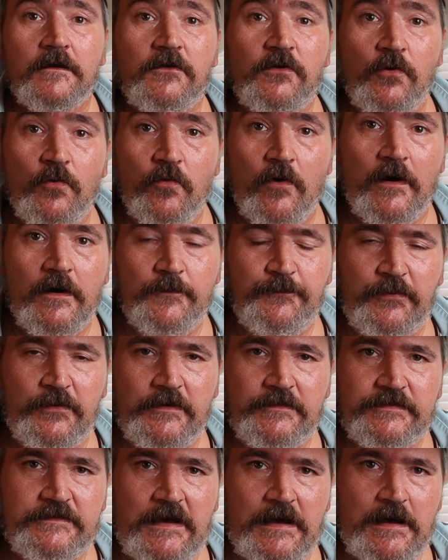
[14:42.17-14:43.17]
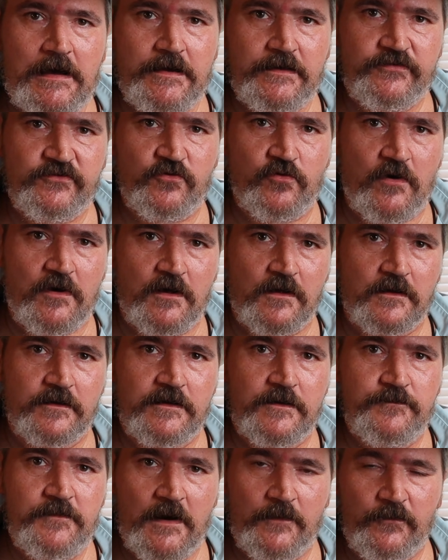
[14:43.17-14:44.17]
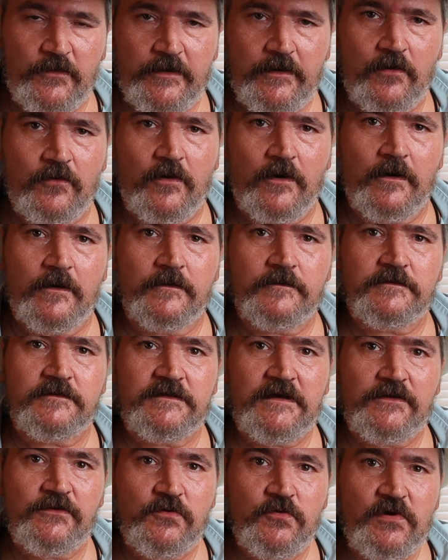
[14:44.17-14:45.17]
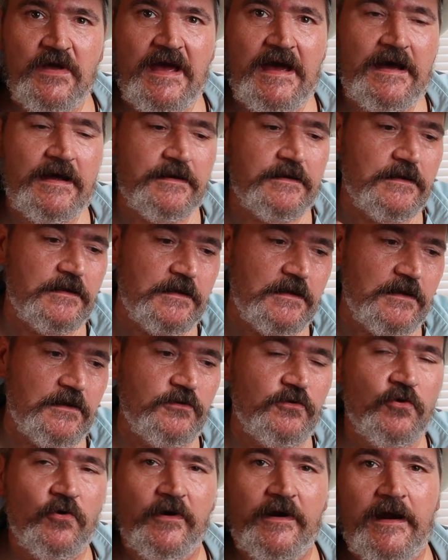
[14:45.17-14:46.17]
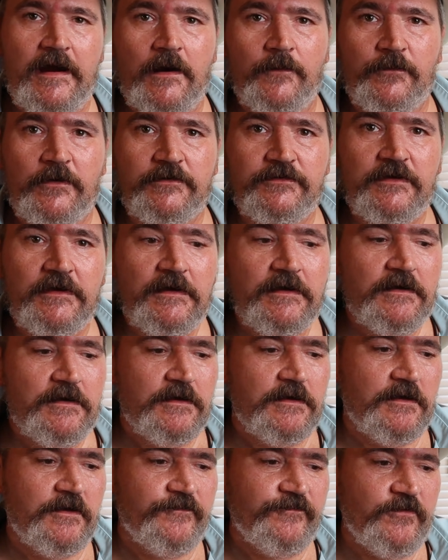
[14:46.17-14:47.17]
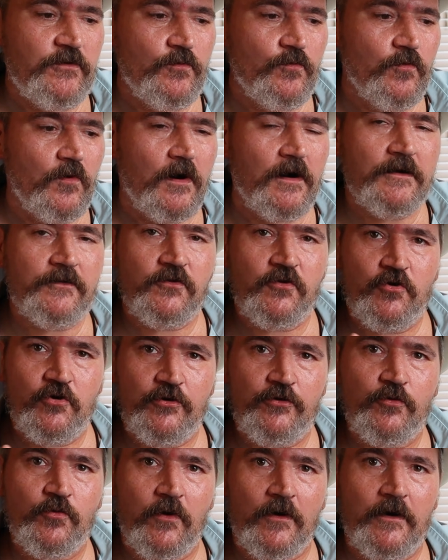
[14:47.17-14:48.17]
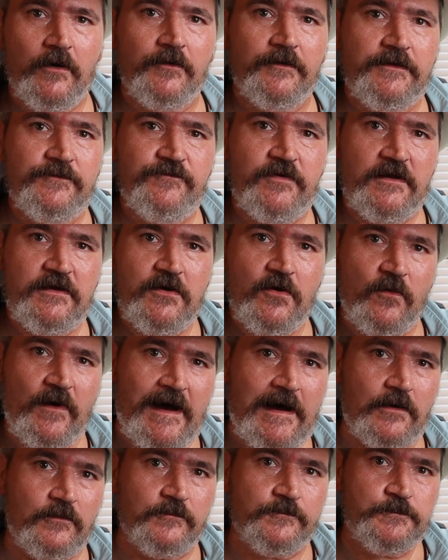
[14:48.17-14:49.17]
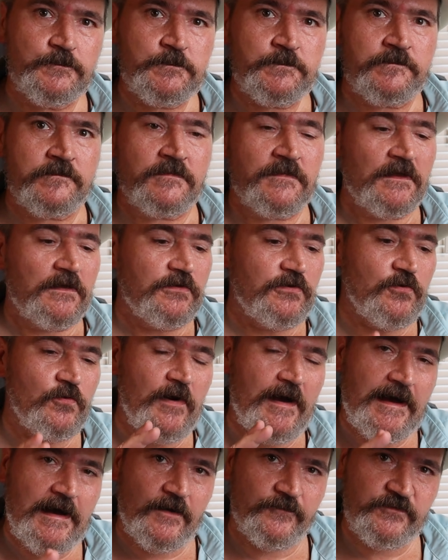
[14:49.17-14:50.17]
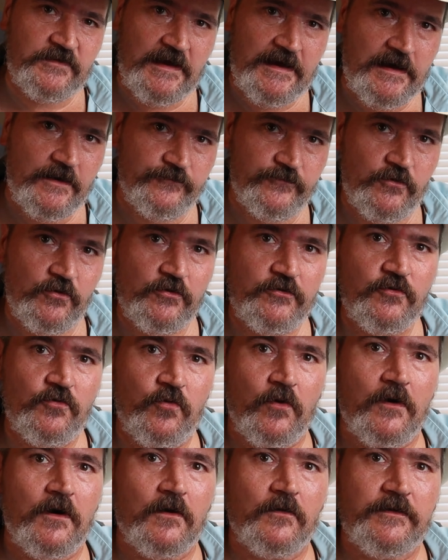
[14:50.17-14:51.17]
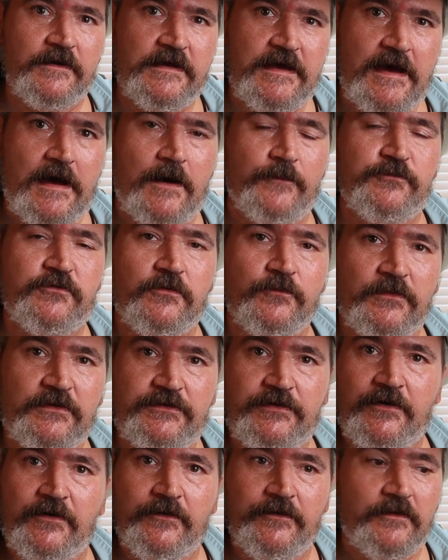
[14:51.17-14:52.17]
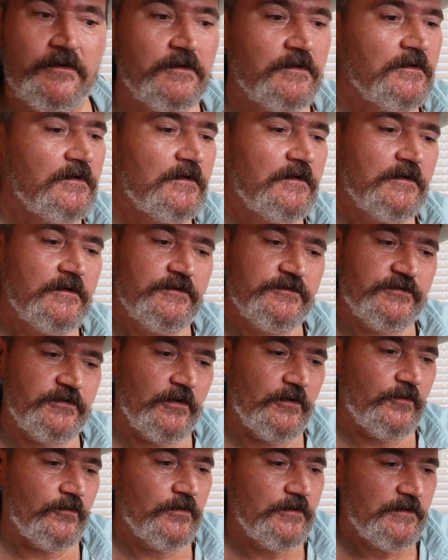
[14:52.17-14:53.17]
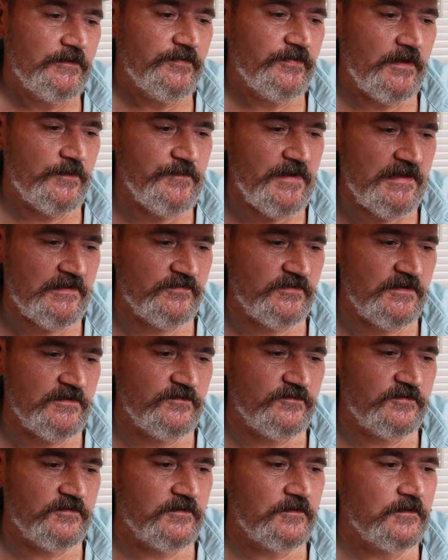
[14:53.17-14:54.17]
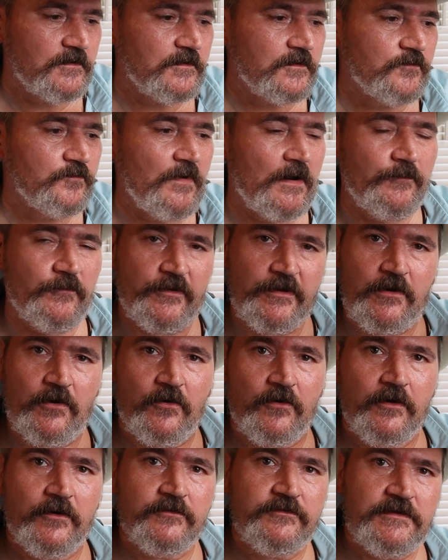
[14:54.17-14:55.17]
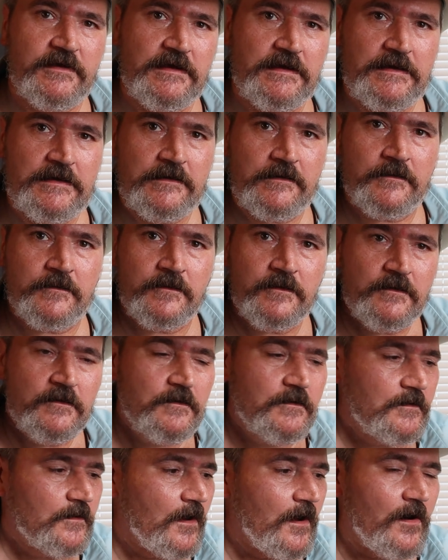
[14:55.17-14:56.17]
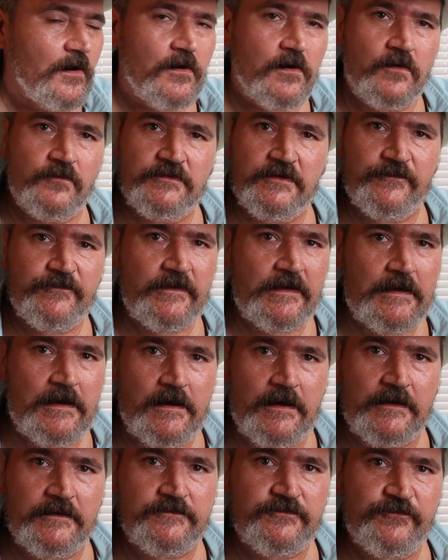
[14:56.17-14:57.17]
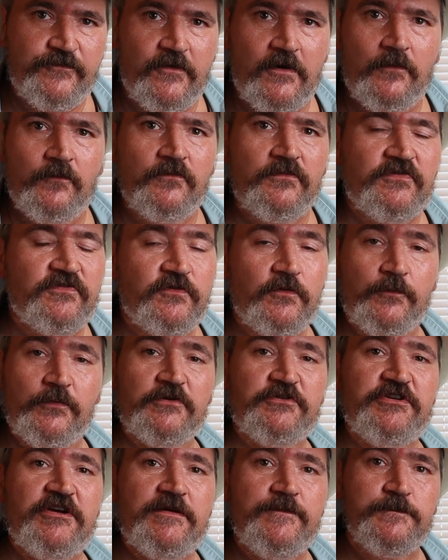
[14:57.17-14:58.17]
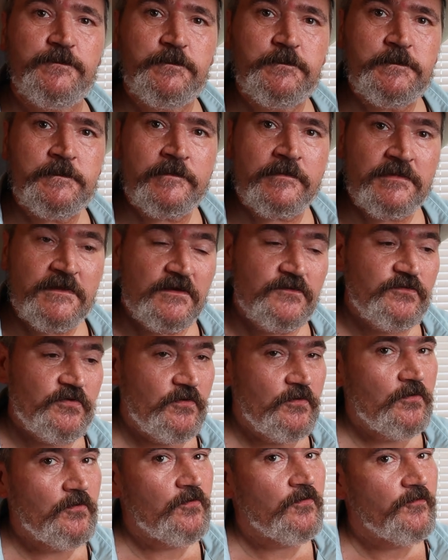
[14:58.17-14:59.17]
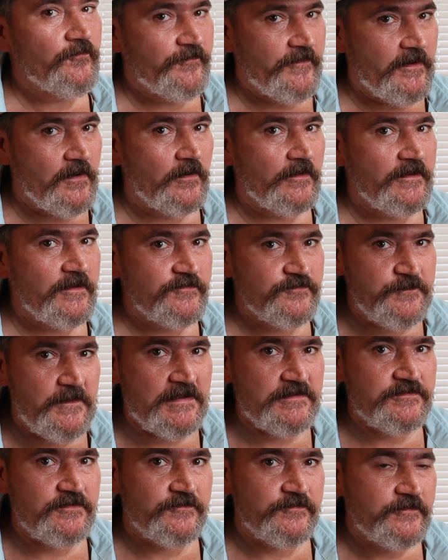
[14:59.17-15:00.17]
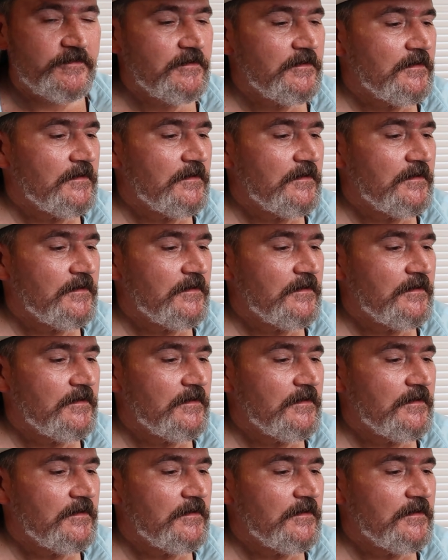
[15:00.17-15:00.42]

You want to put the highest quality memory cards that you can in your cameras. If you want good quality video out, you have to have good quality capture material. So they make these memory cards in all different kinds, from super cheap to fairly expensive.